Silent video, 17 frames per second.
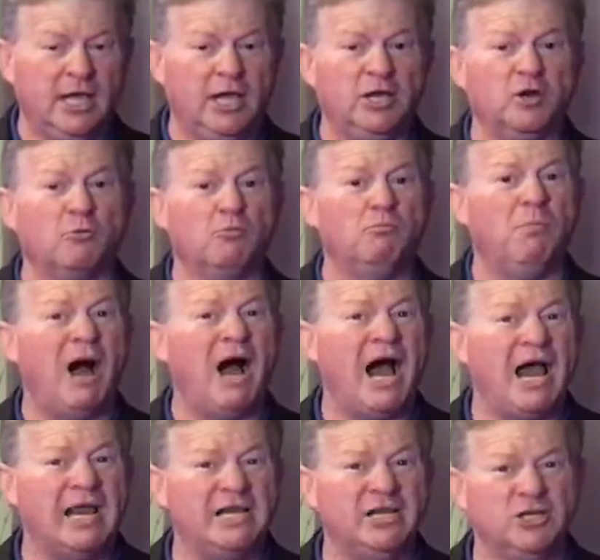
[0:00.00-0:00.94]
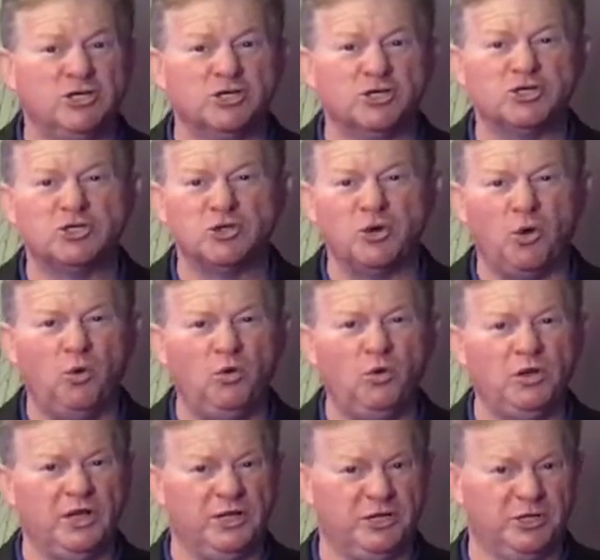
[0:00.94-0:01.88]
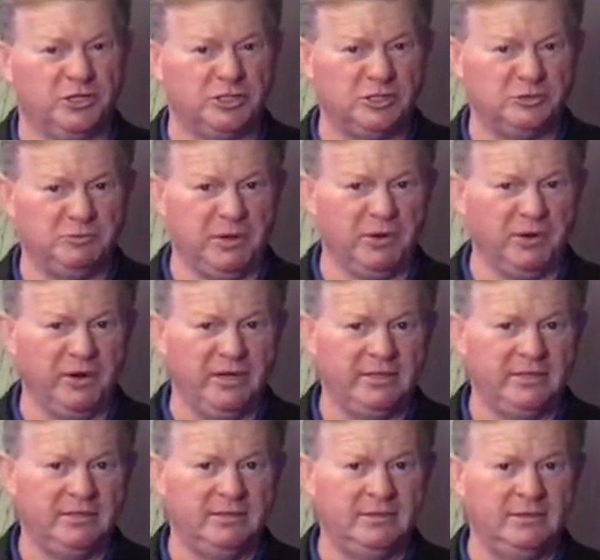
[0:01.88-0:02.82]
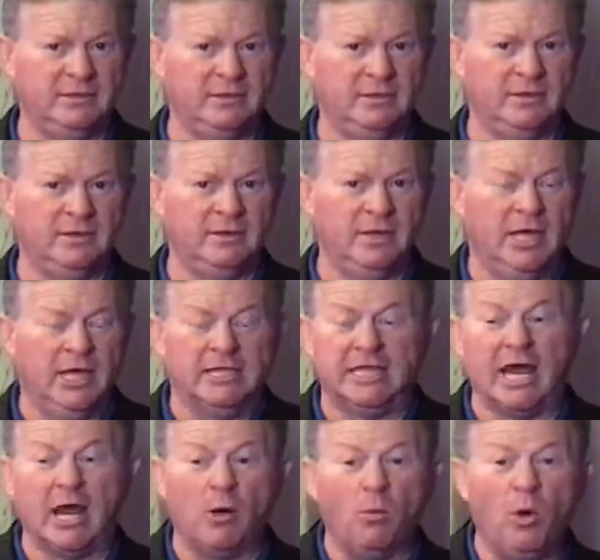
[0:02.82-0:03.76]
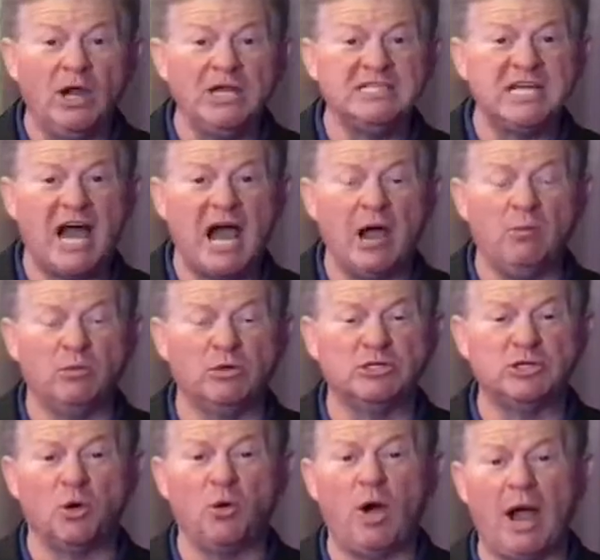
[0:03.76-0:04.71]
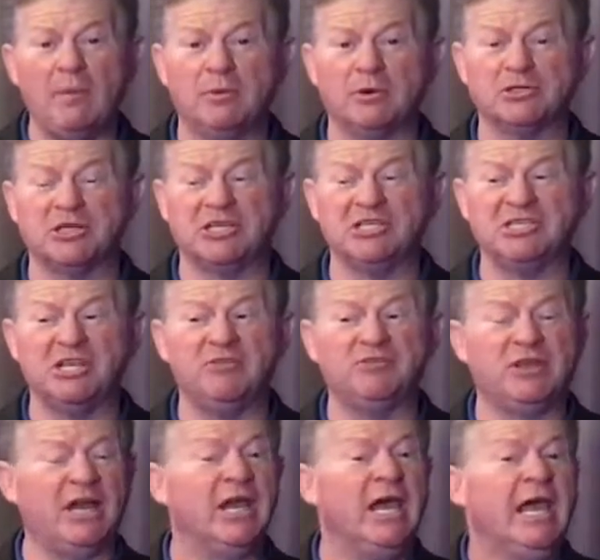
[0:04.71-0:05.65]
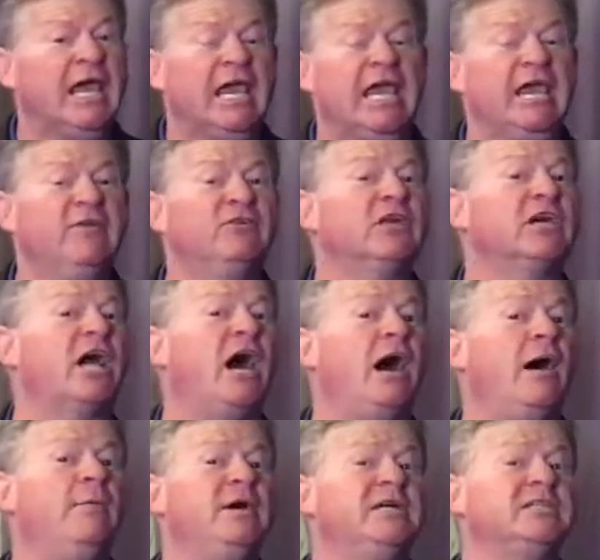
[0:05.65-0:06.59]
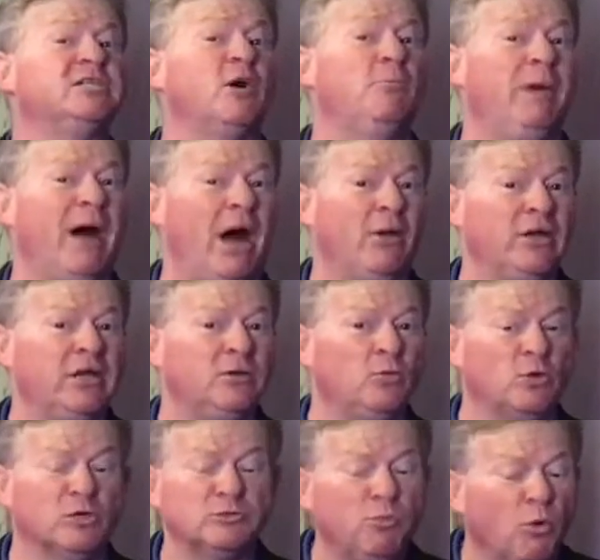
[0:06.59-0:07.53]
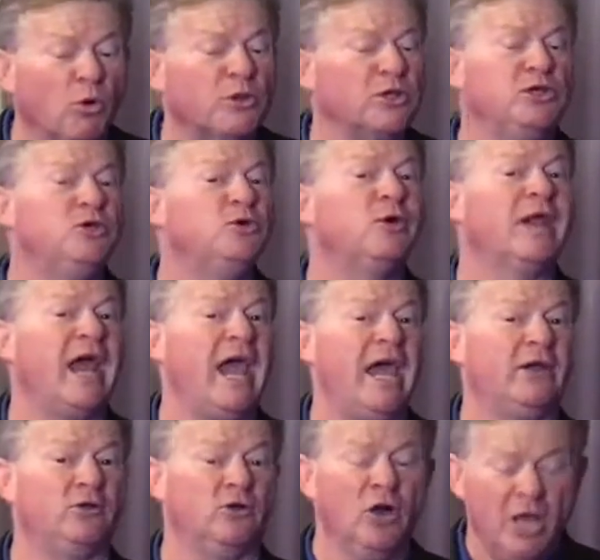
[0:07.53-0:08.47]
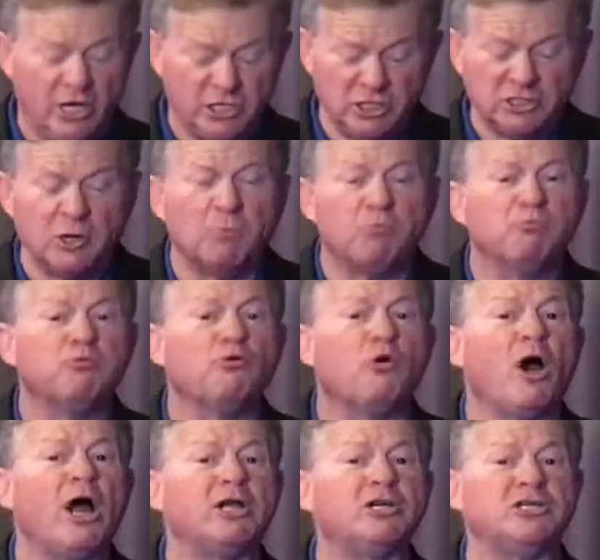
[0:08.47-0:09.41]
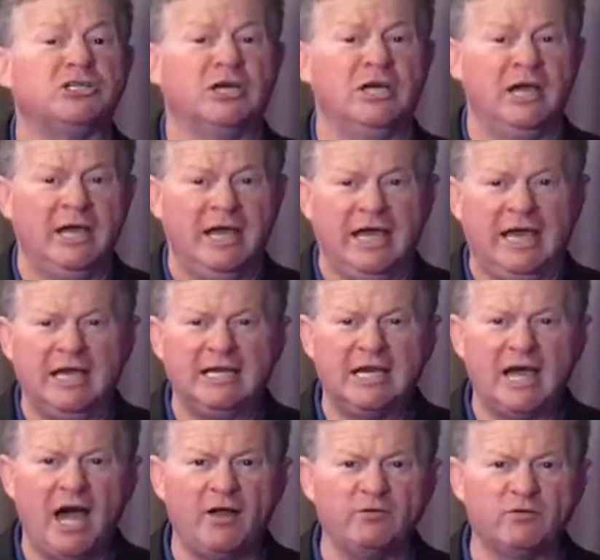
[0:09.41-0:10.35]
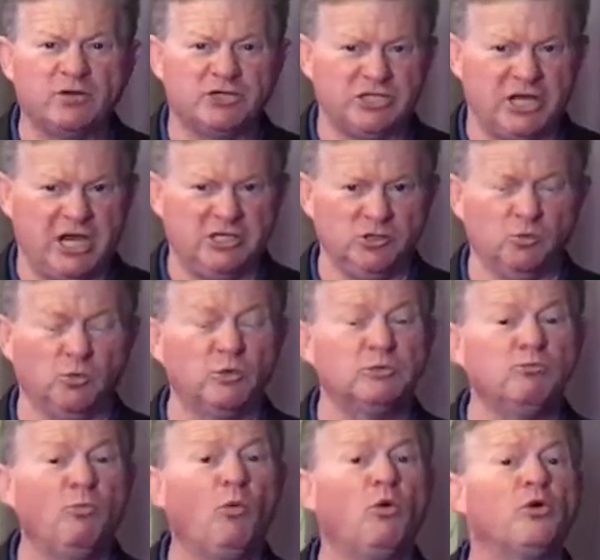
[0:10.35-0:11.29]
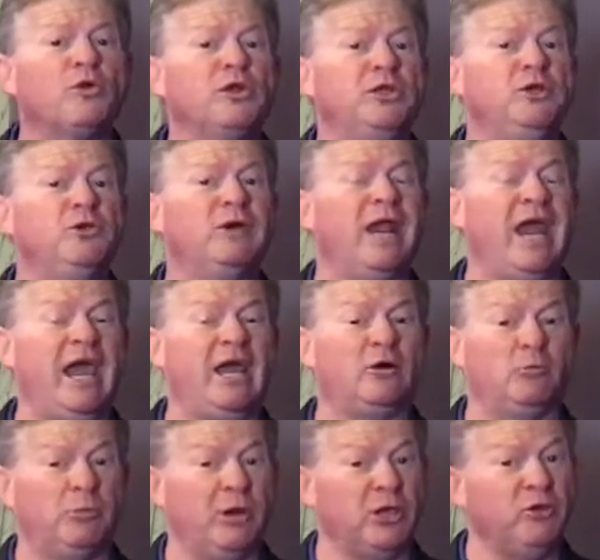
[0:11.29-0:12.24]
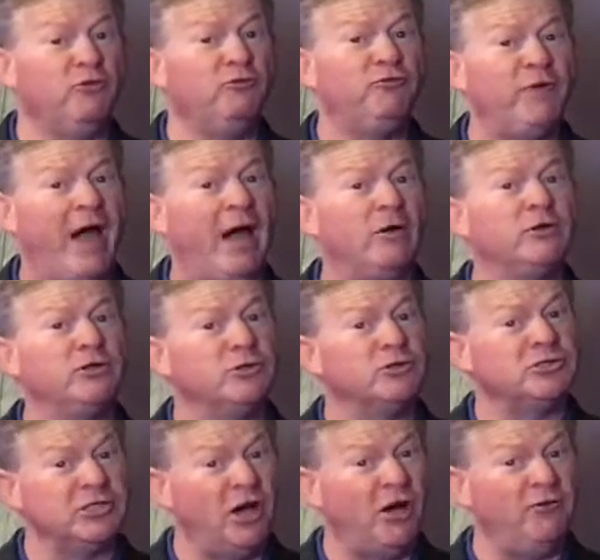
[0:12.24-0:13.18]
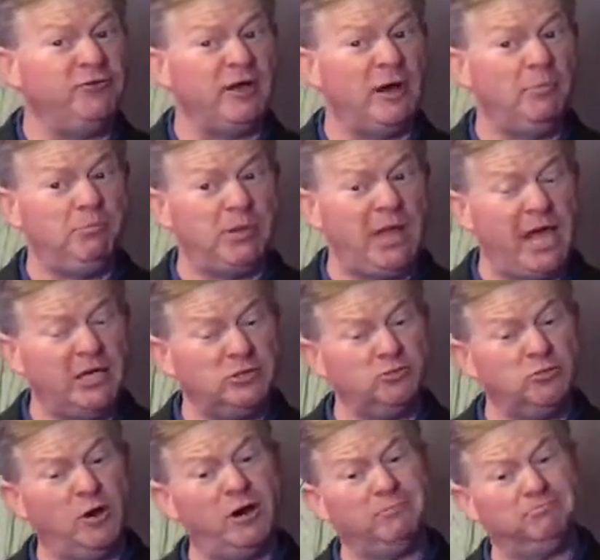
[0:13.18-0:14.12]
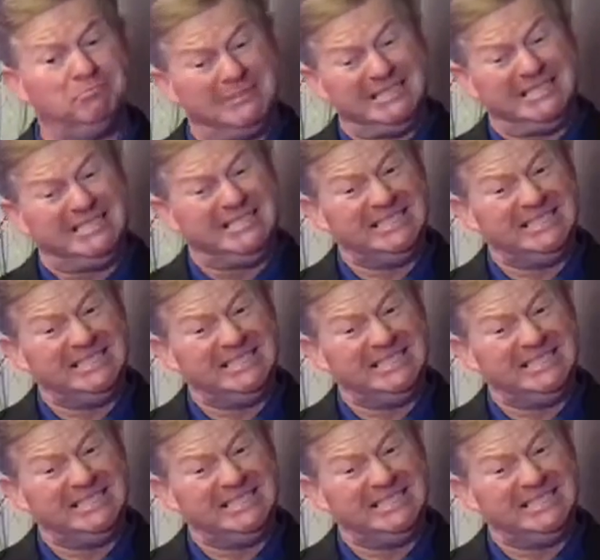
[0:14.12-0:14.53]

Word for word: in your mind, in your soul, in your spirit, that at one time was so hypersensitive that even a comment about it was more than you could handle. Just a brush in conversation was more than you could handle, but you found yourself in a place where